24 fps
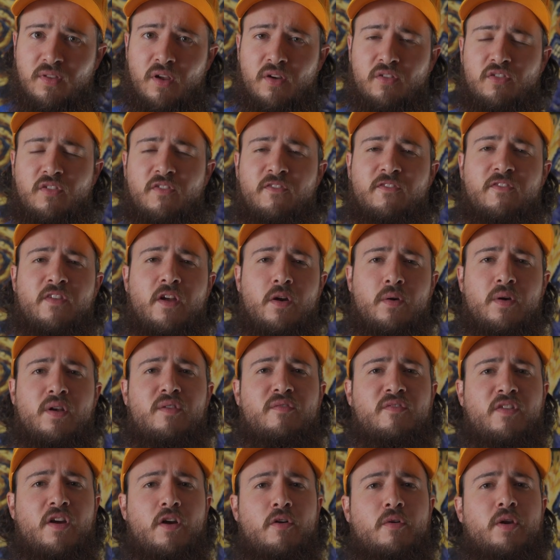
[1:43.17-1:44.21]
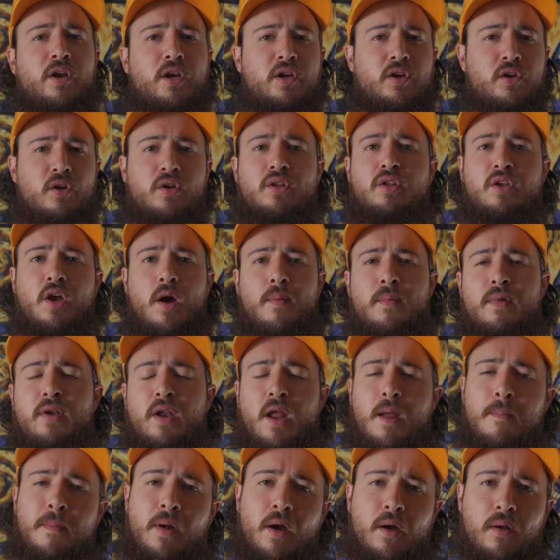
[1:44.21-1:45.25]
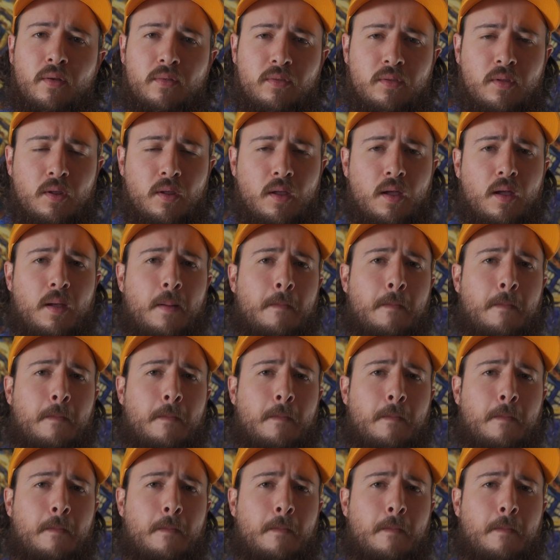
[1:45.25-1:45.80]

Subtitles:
there's a very good comment about